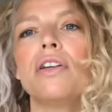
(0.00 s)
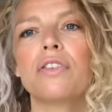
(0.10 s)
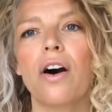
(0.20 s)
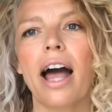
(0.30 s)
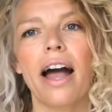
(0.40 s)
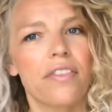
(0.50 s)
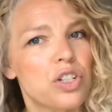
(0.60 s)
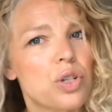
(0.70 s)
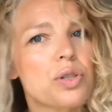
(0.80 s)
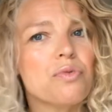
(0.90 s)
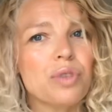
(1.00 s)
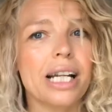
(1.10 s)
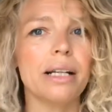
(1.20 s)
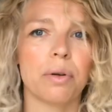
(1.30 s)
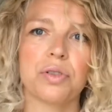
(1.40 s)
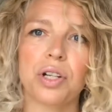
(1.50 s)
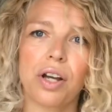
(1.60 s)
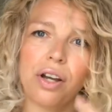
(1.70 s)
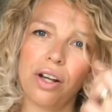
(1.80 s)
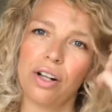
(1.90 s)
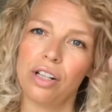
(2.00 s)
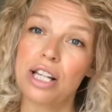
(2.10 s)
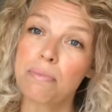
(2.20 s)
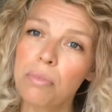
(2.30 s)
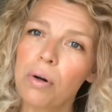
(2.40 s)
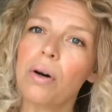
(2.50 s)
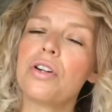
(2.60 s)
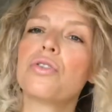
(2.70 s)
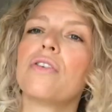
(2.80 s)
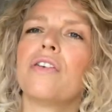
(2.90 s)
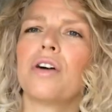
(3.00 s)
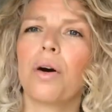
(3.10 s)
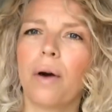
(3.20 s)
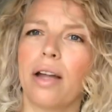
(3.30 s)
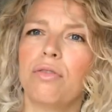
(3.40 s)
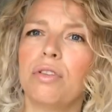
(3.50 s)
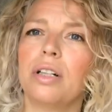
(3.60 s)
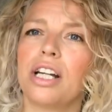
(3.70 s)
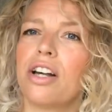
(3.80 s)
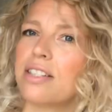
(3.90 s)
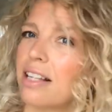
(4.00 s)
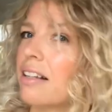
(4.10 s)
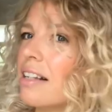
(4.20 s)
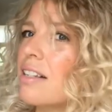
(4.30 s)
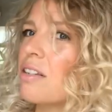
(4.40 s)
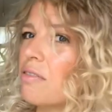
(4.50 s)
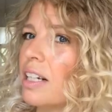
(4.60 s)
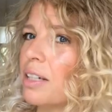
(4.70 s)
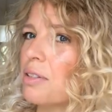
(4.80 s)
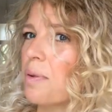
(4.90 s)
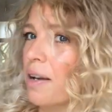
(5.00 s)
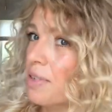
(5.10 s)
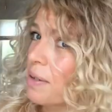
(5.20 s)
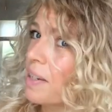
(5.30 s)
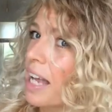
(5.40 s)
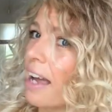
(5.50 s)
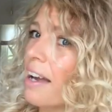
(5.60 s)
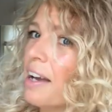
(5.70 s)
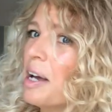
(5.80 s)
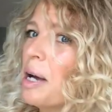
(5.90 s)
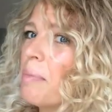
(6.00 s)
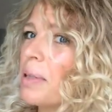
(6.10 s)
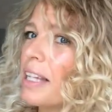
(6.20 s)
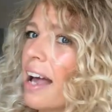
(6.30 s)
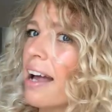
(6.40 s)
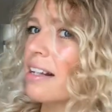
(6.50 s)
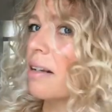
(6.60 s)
if you've got hair that doesn't really want to curl as much, or if you've got quite unruly curls, I think this is a really good way of doing it. But yeah,